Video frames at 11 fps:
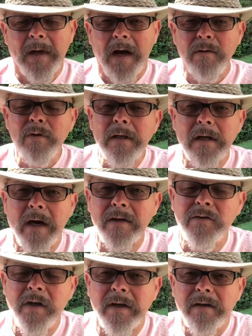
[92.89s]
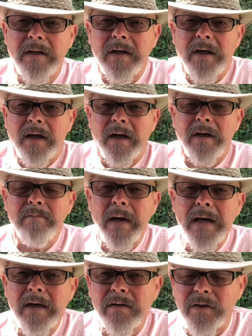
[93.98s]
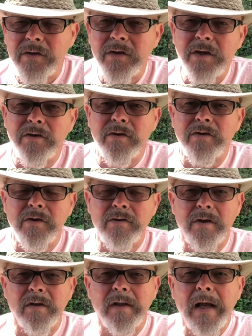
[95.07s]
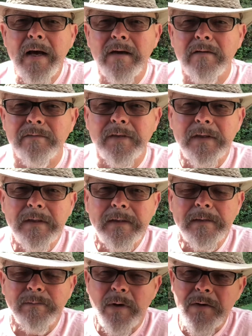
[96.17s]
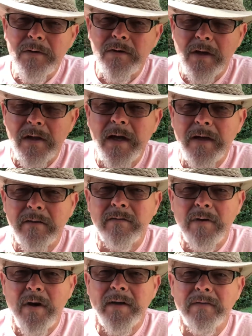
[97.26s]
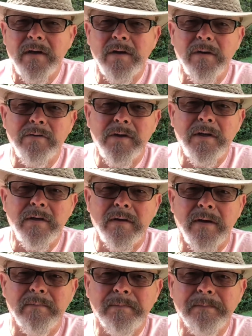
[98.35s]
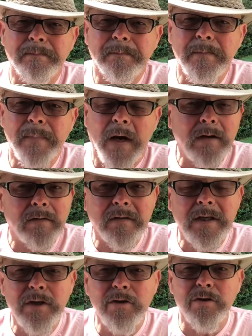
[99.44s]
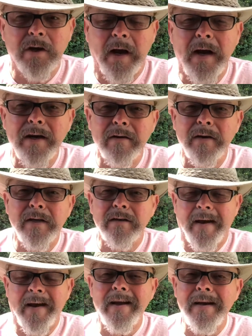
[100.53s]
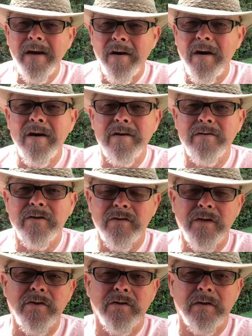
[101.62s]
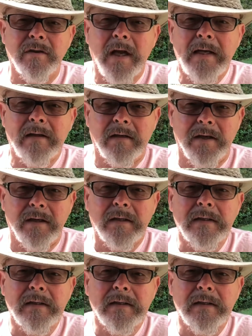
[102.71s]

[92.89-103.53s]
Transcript: I realize that in making decisions, there's a lot of, well, there's a lot of thought that goes into them. I don't think you should enter into any hard decision lightly.